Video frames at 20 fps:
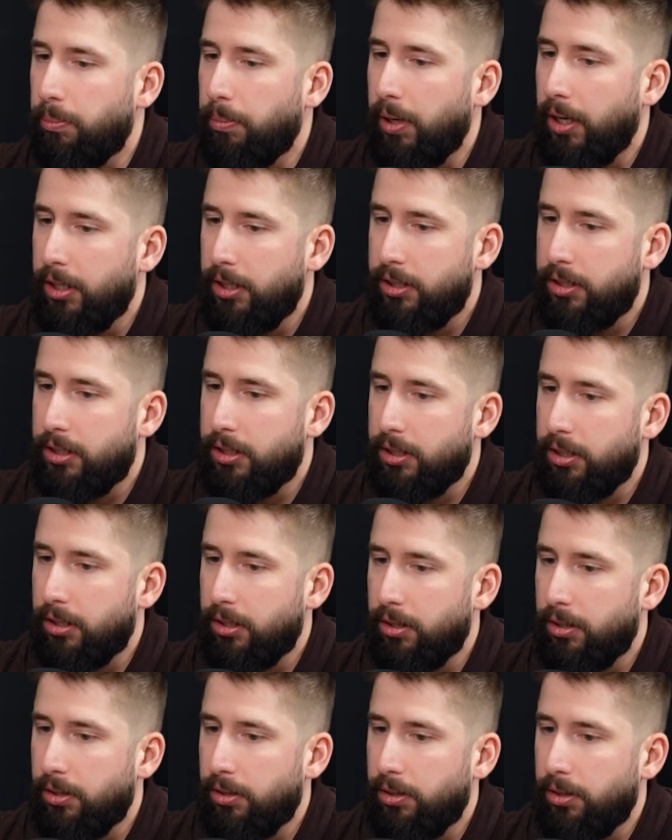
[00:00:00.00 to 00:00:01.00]
might
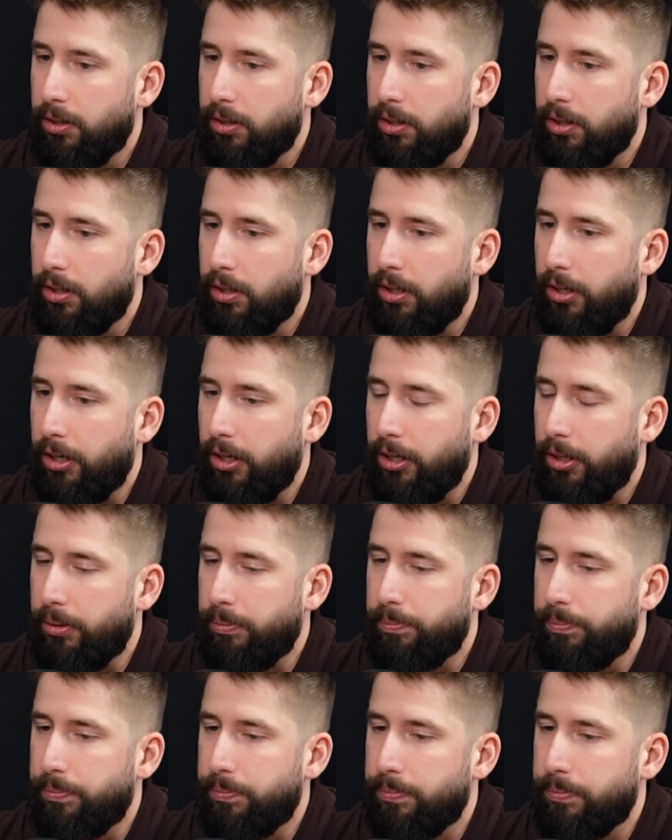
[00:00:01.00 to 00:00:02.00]

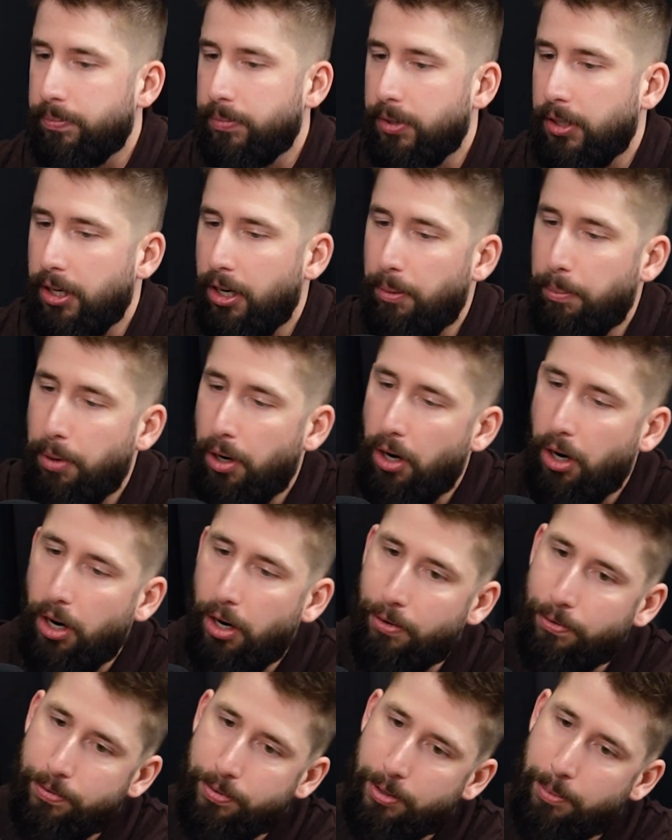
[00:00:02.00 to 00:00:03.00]
come
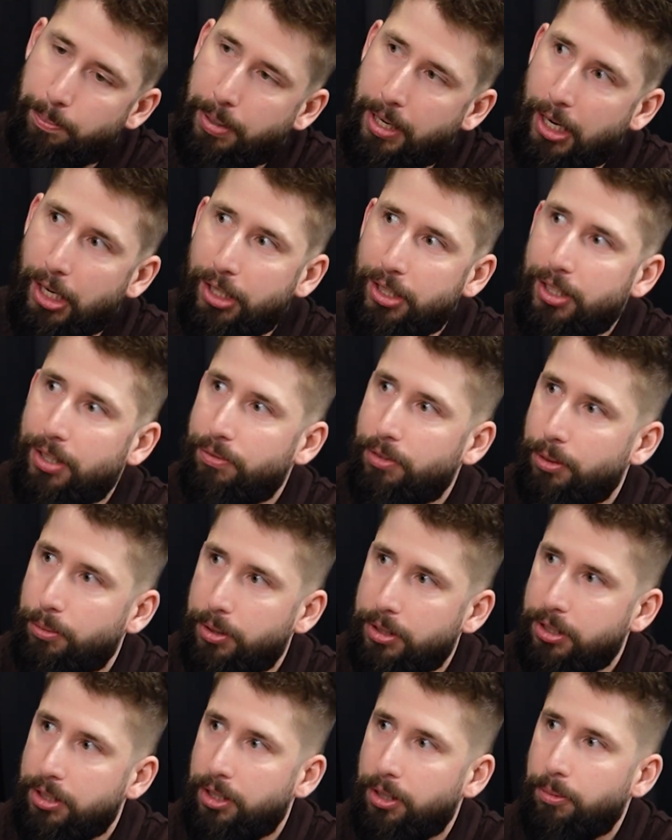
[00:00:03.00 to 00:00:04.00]
off the path every
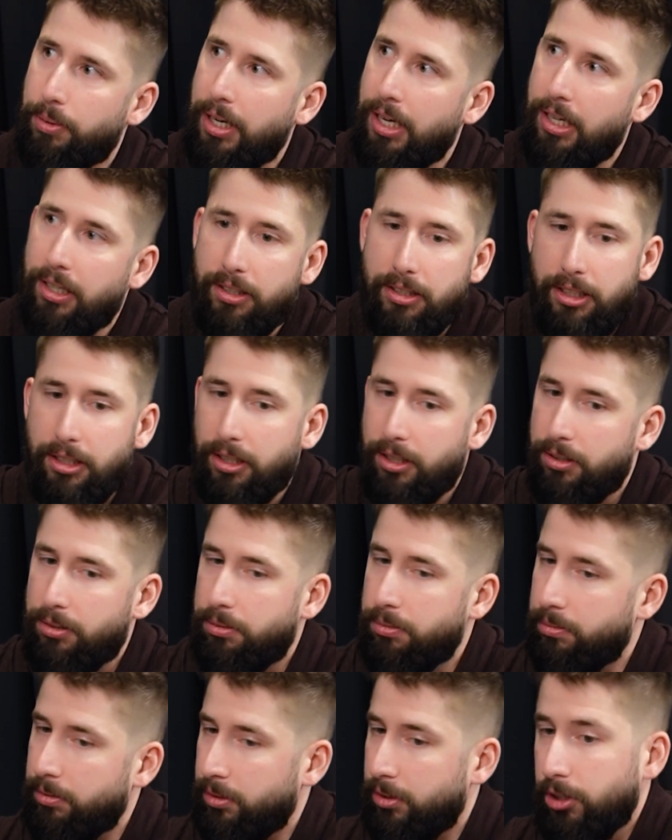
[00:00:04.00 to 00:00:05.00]
once in a while.
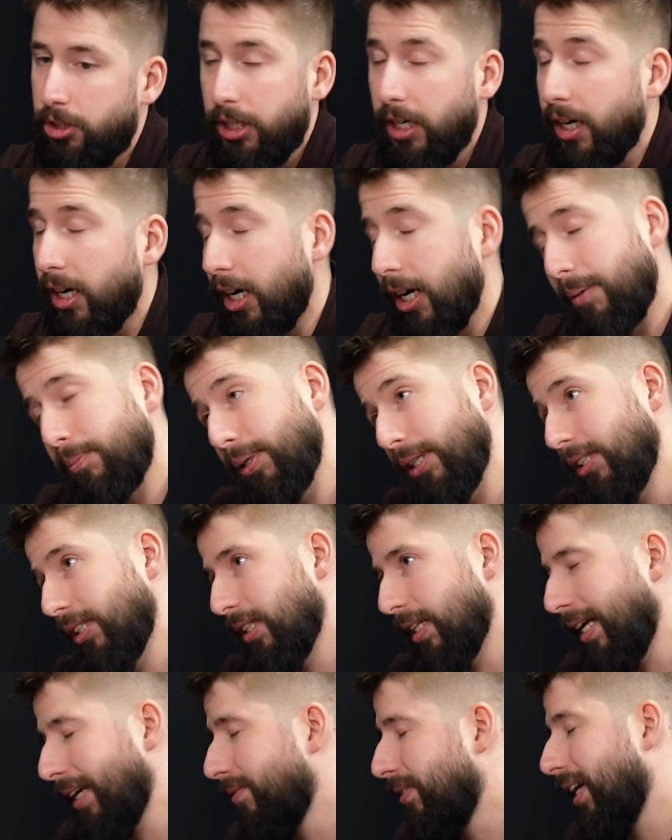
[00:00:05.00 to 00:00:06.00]
Shit
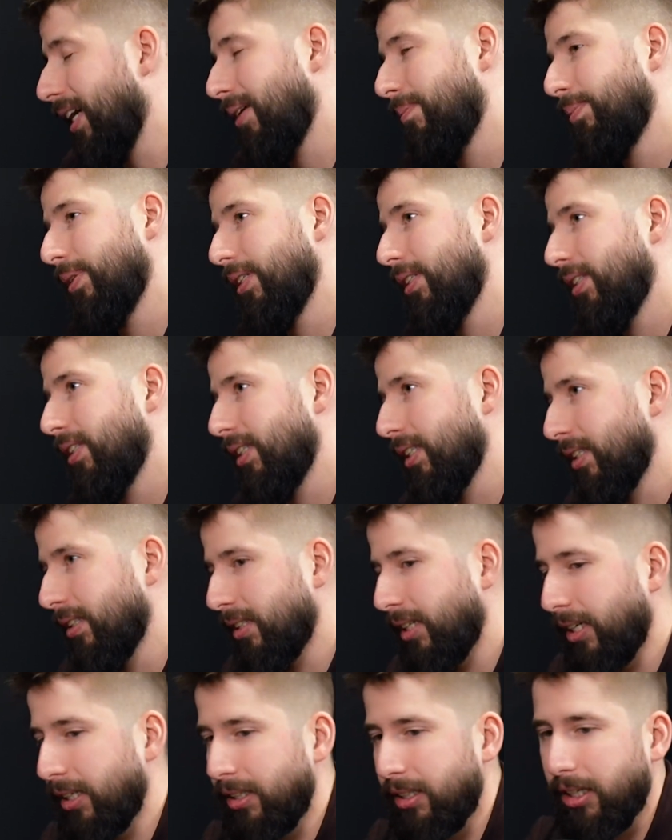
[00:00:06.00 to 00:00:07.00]
happens, life happens, and
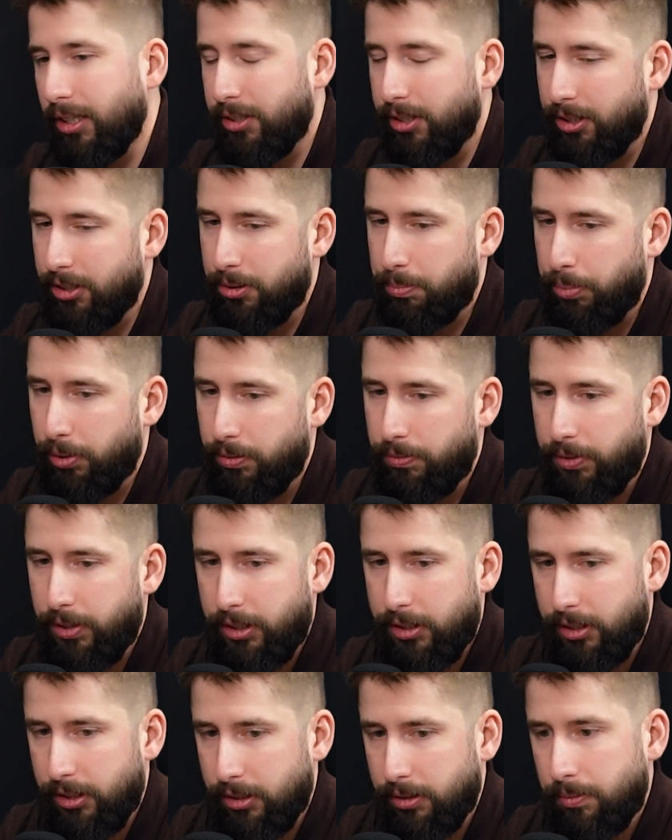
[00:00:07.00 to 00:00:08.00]
like nothing is
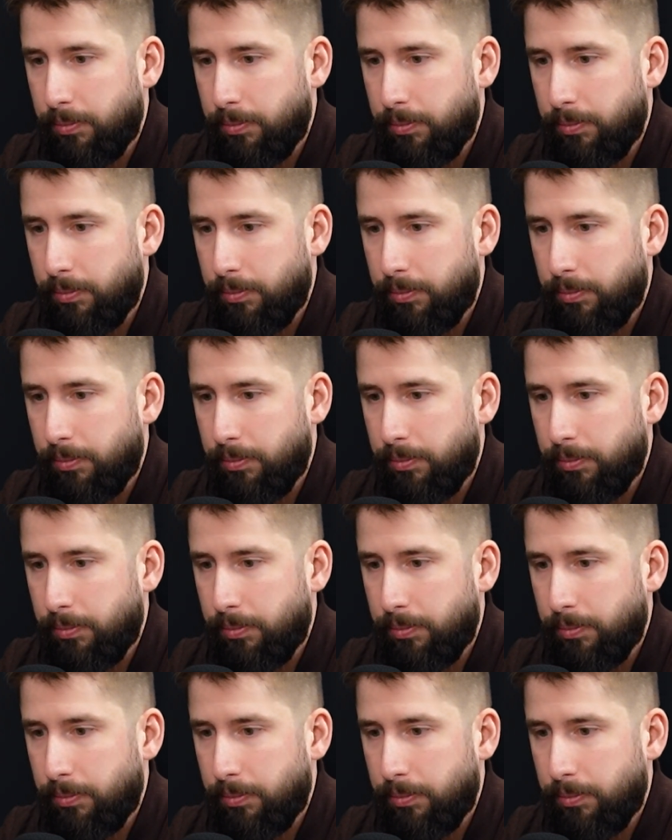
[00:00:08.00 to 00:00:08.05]
perfect.